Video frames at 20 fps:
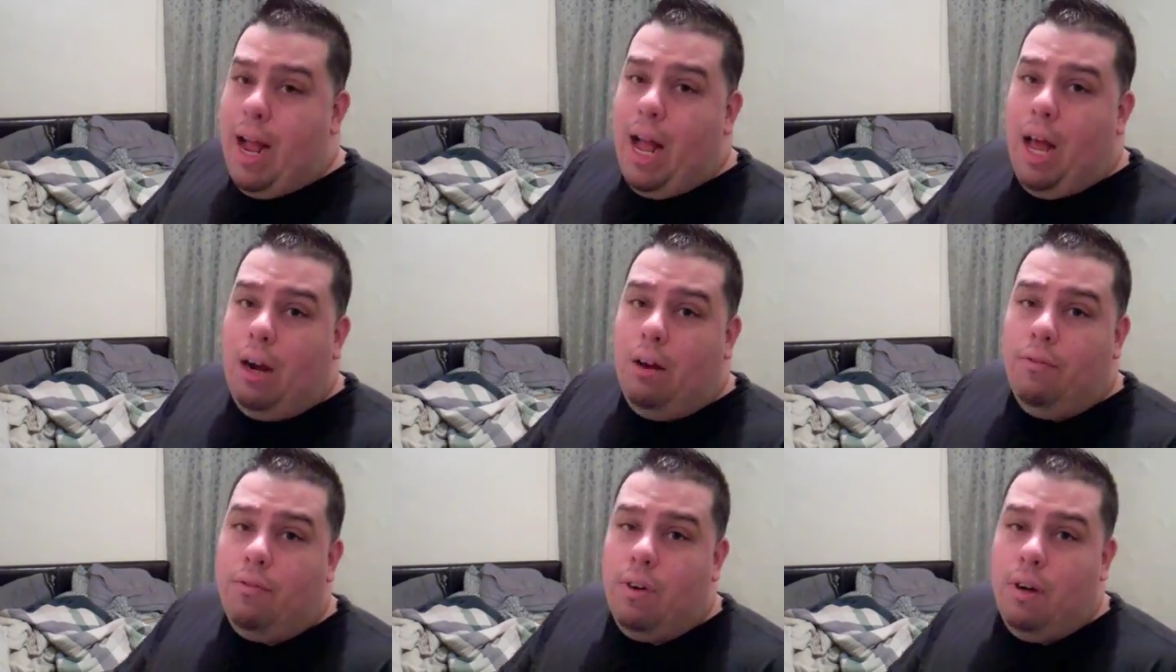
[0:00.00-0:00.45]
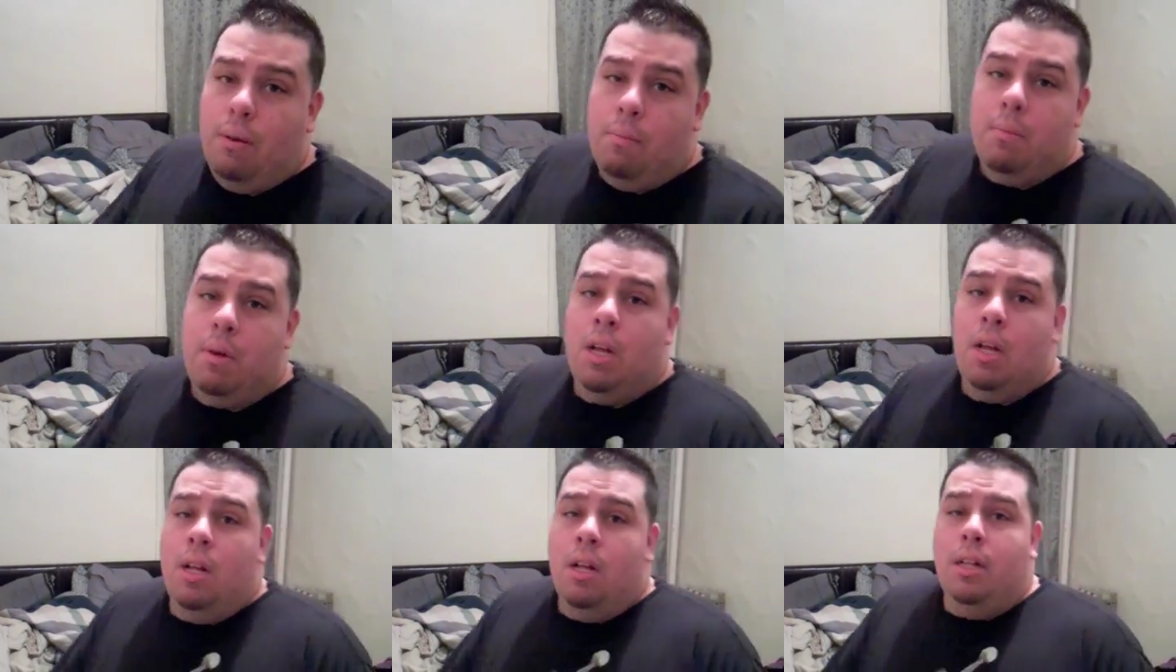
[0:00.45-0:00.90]
got them from
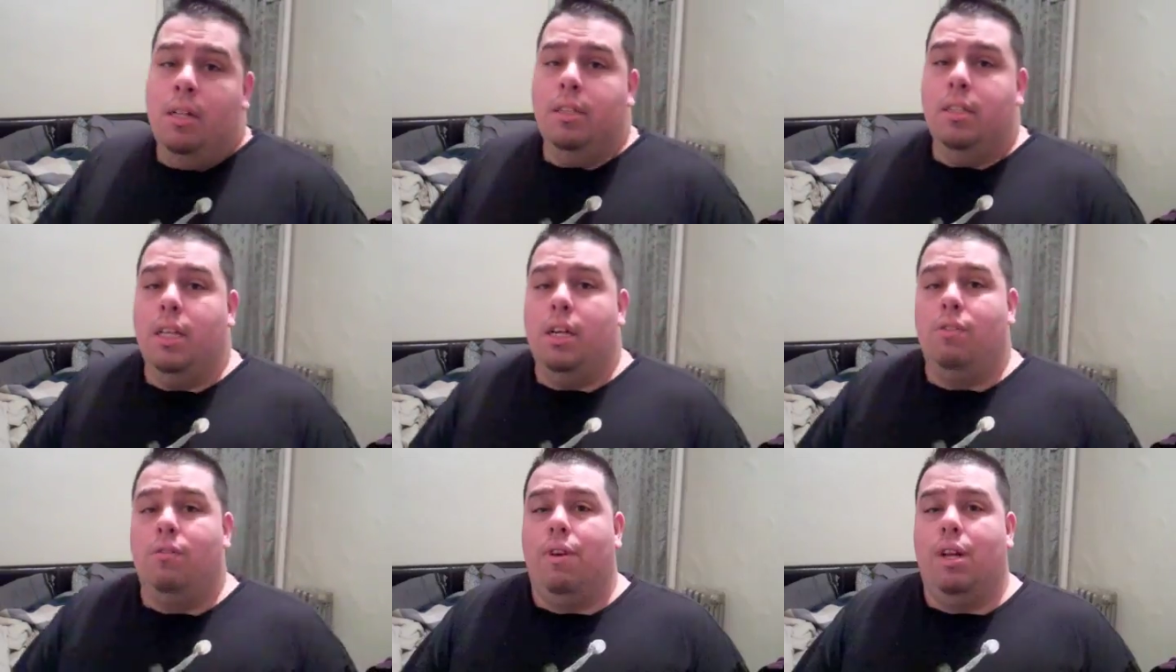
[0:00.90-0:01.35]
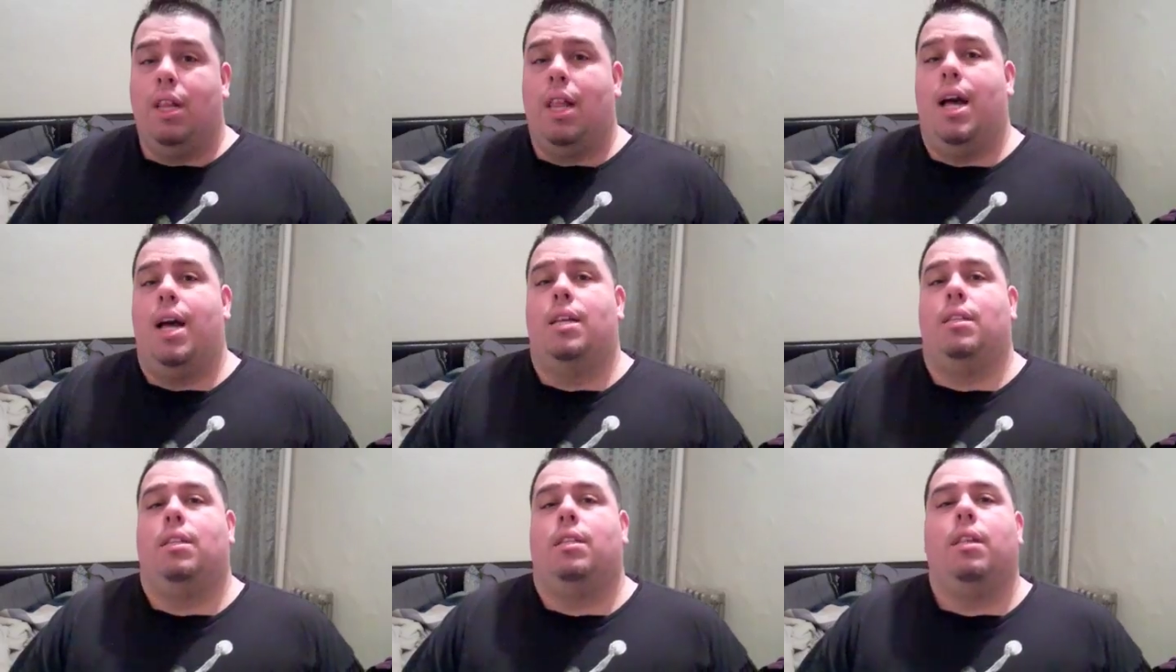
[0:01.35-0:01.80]
didn't
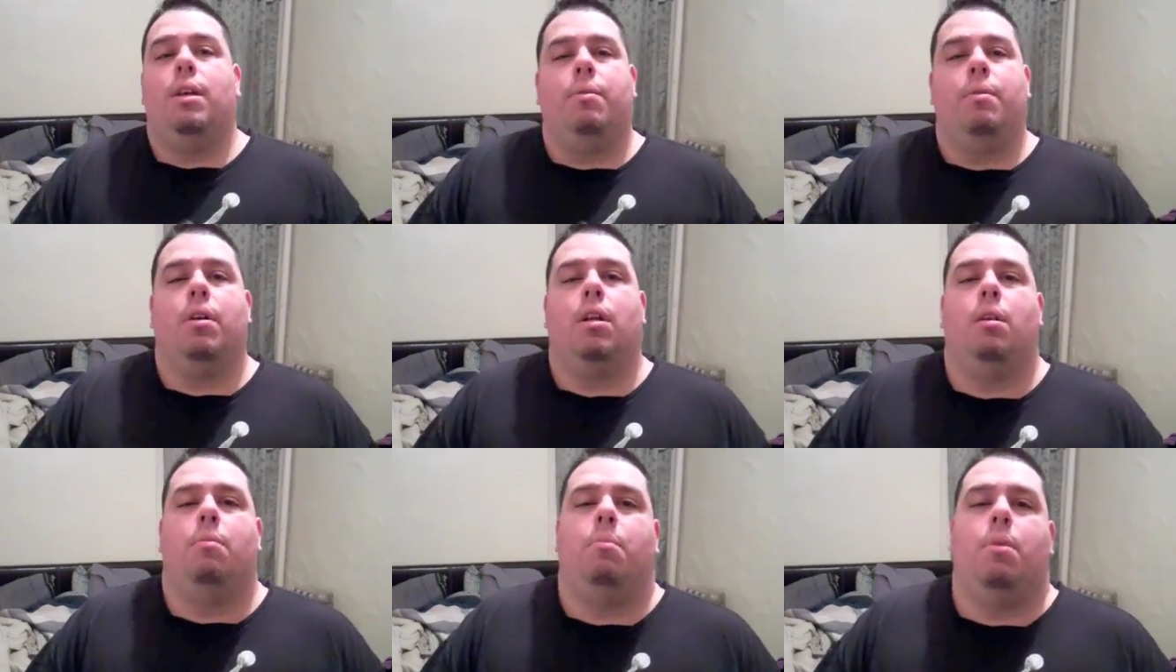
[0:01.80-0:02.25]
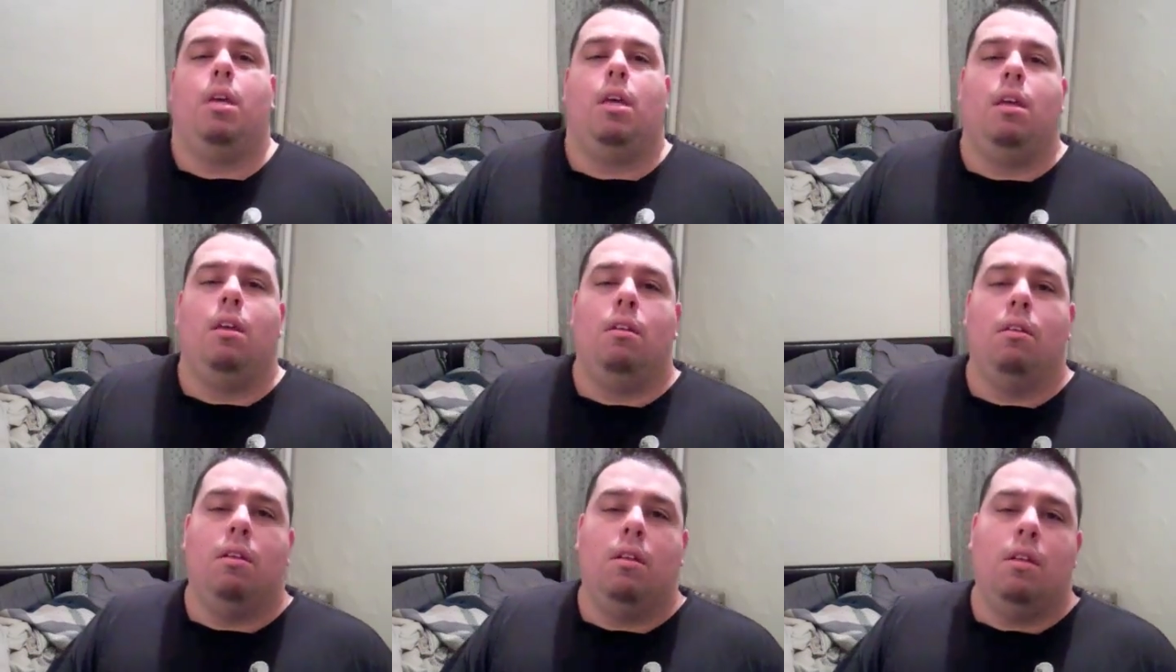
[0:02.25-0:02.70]
realize that they were going to be